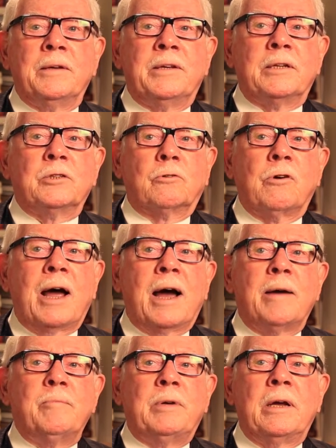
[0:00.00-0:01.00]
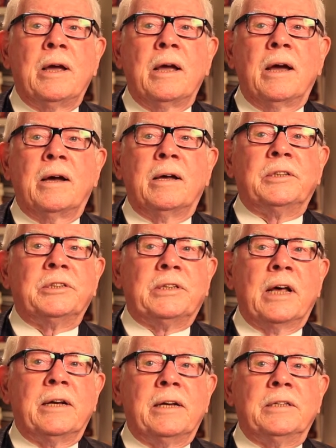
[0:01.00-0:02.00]
described
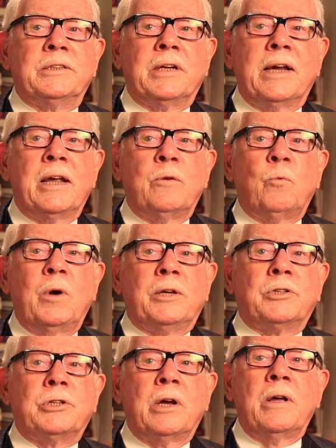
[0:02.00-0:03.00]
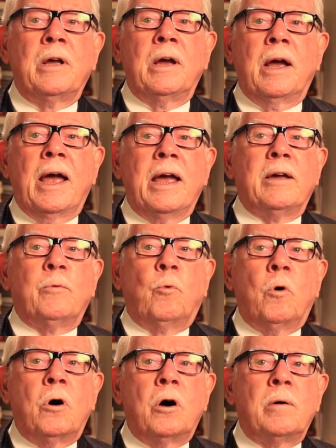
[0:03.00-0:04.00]
studies in which a
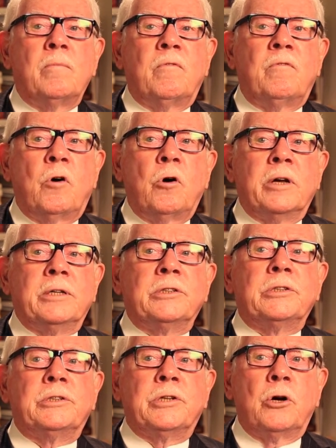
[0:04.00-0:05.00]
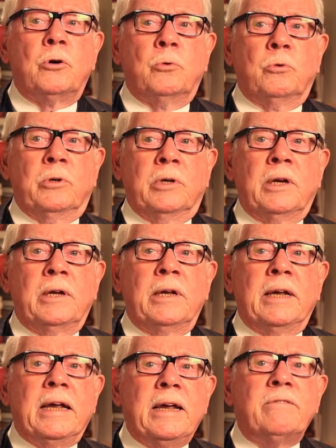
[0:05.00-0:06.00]
warm voice tone,
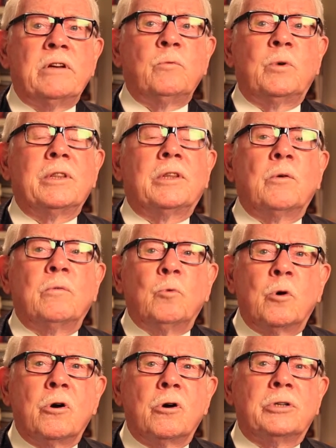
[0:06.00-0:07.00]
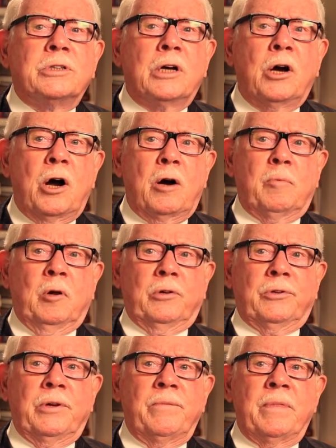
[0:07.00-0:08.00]
even with the words
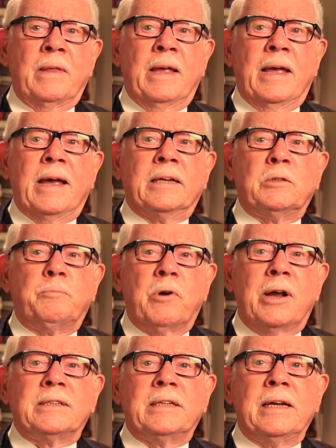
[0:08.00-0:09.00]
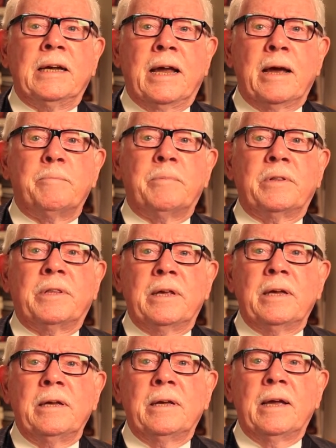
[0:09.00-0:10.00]
garbled, expressing
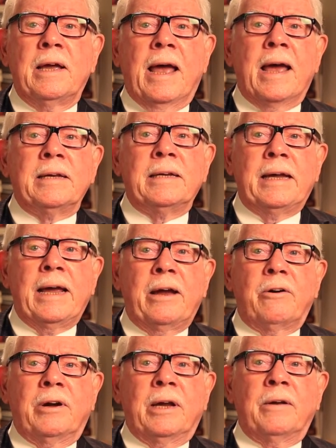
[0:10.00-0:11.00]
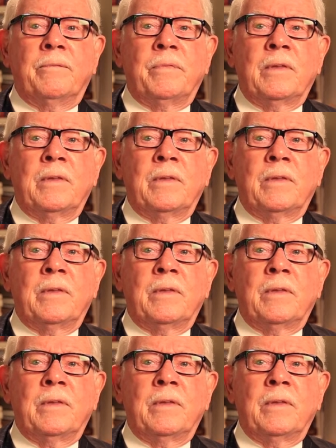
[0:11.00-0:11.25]
empathy and caring,